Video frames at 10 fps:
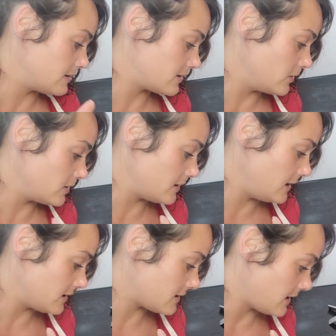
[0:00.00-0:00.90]
as soon as it
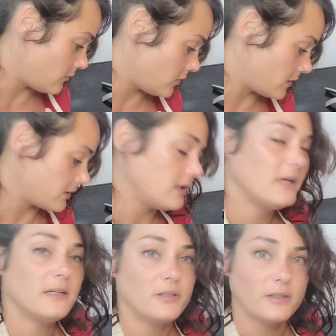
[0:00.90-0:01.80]
hits that water,
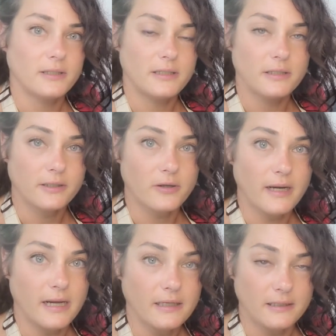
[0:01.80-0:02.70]
you're going to hear it
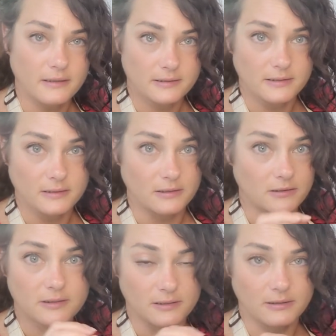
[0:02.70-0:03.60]
crack, and it's going
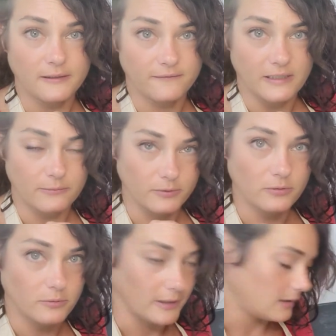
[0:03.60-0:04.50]
to solidify real
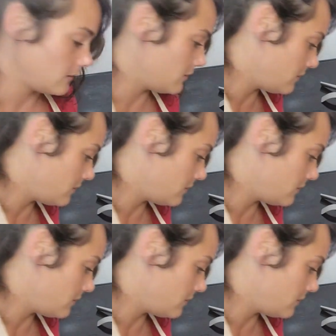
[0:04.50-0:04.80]
quick.